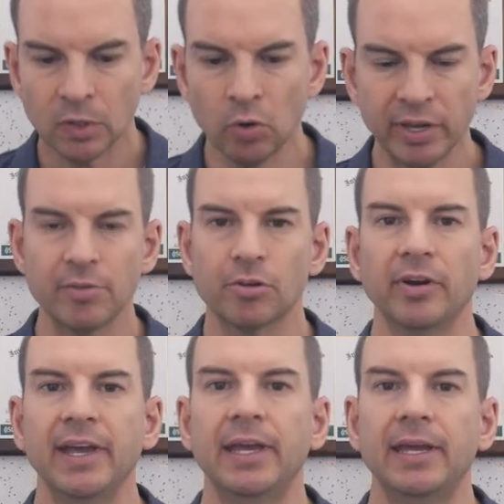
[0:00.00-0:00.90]
Okay,
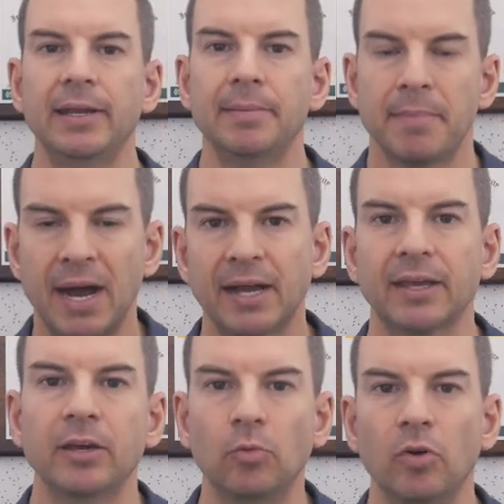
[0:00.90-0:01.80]
so in
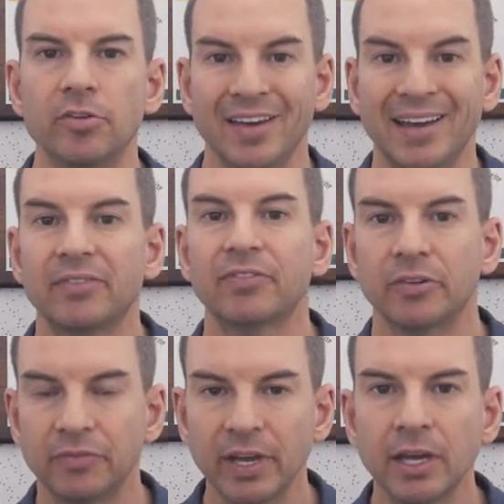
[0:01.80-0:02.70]
Mac, it was
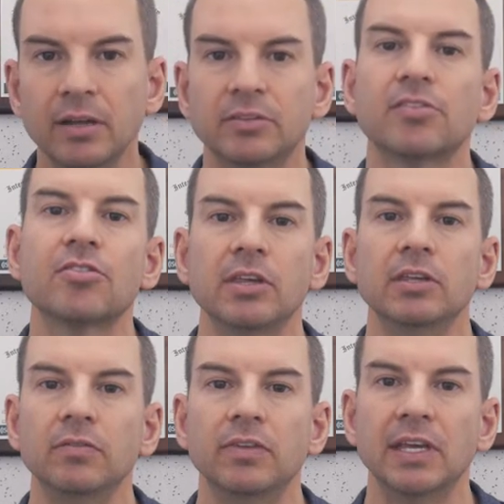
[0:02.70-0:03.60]
ifconfig to
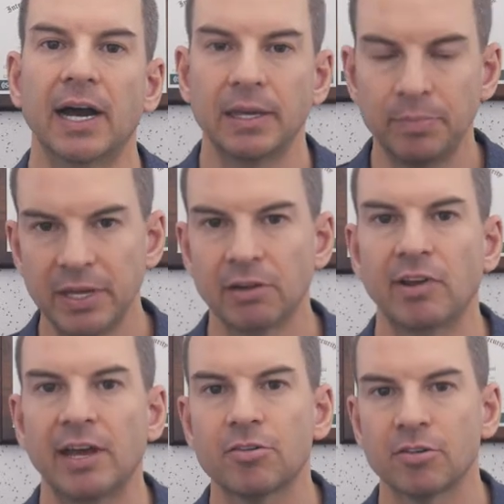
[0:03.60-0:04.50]
see the IP
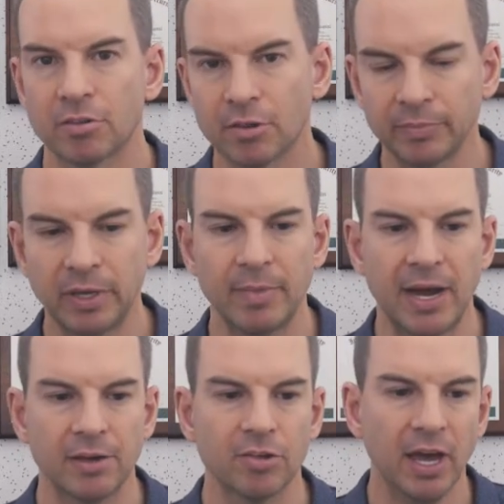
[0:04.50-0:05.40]
address and subnet
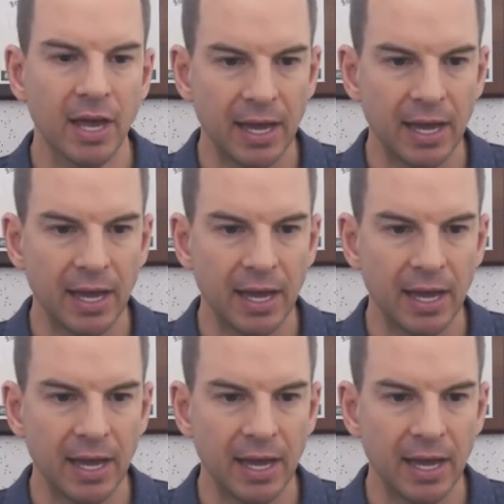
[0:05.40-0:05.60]
mask